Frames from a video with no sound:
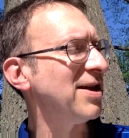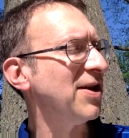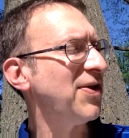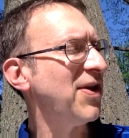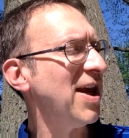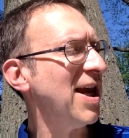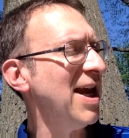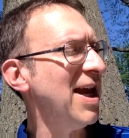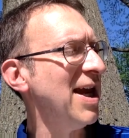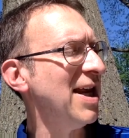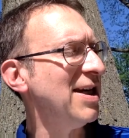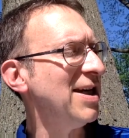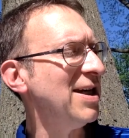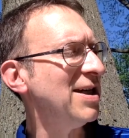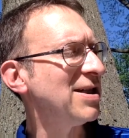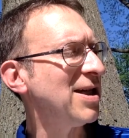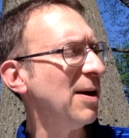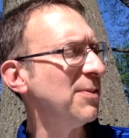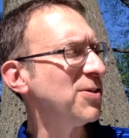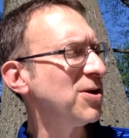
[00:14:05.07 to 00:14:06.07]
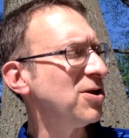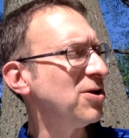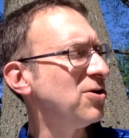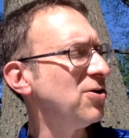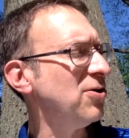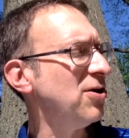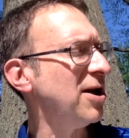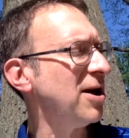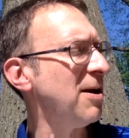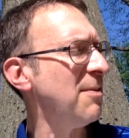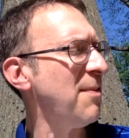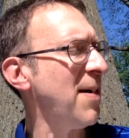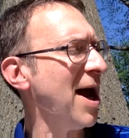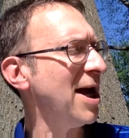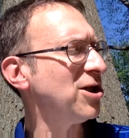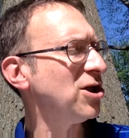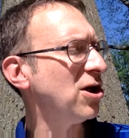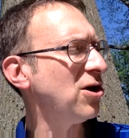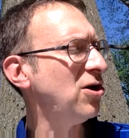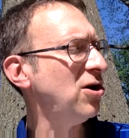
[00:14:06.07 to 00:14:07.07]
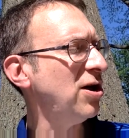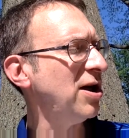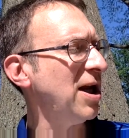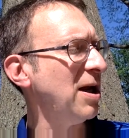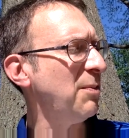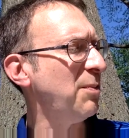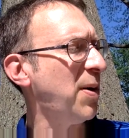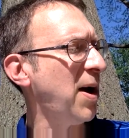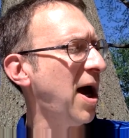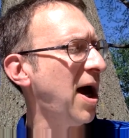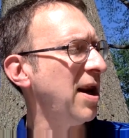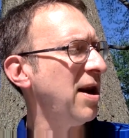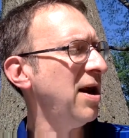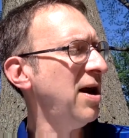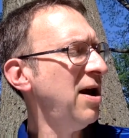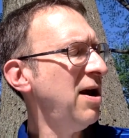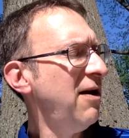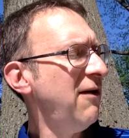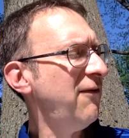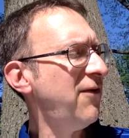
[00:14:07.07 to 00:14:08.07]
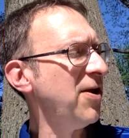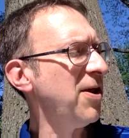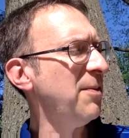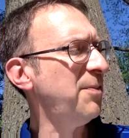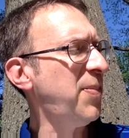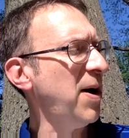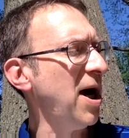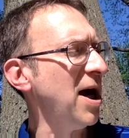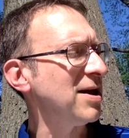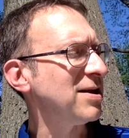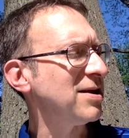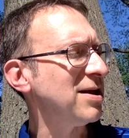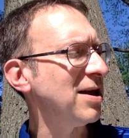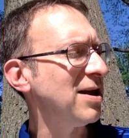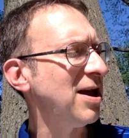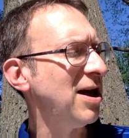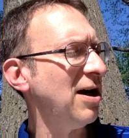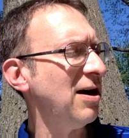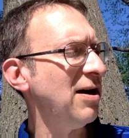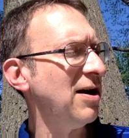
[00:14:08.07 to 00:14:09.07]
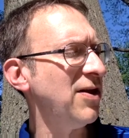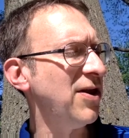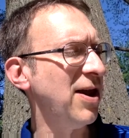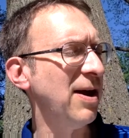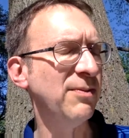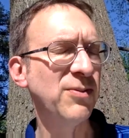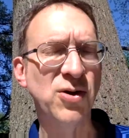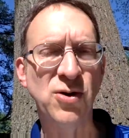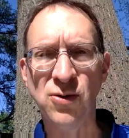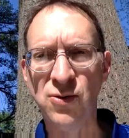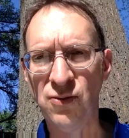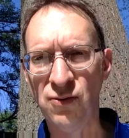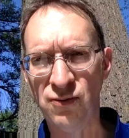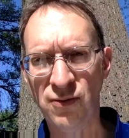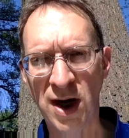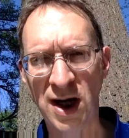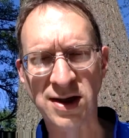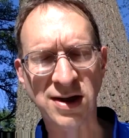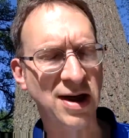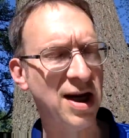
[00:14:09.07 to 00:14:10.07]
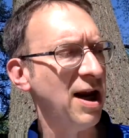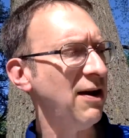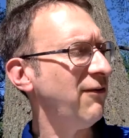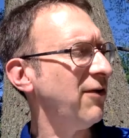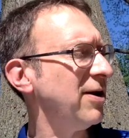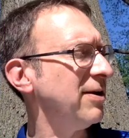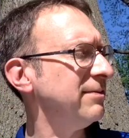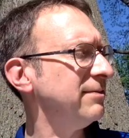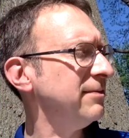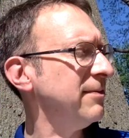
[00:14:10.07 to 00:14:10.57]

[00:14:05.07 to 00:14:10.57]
At the end, he substituted a magic cooking pot for the bus that carried them to Rest Haven.